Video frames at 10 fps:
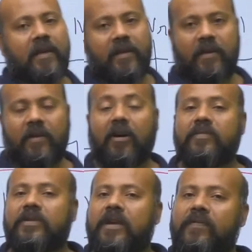it
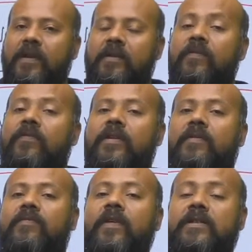observed it for
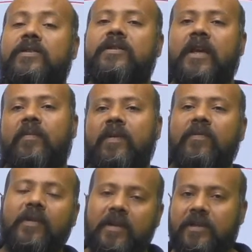the first time
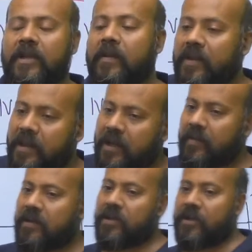everybody just tell me in the
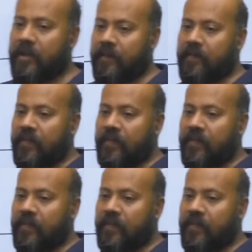comment section